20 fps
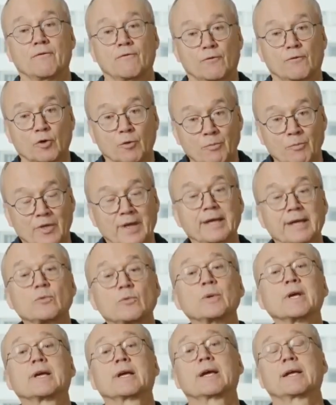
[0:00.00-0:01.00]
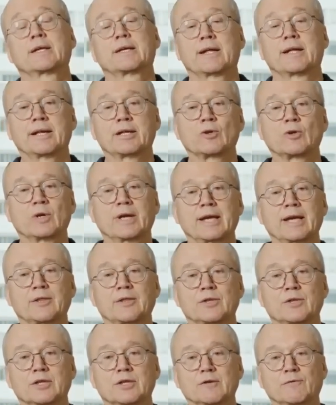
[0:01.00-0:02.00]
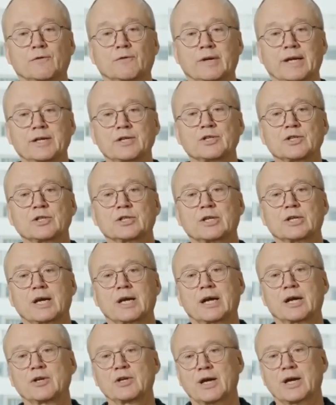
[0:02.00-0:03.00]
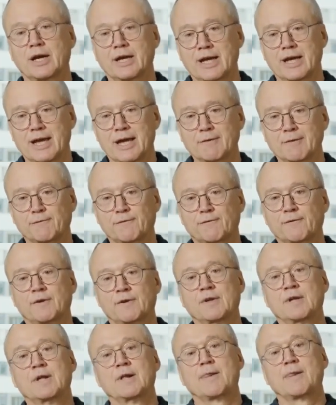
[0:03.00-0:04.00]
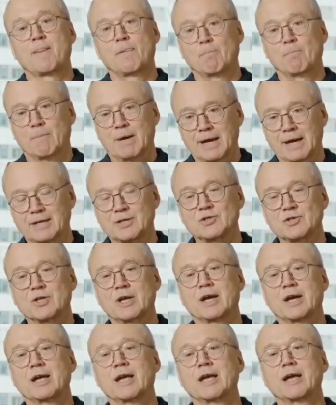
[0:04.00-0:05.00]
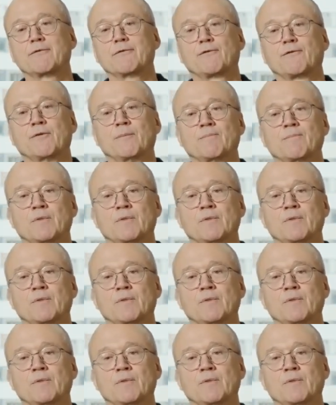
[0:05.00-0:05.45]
From that, we can calculate the differential current, IF minus IF,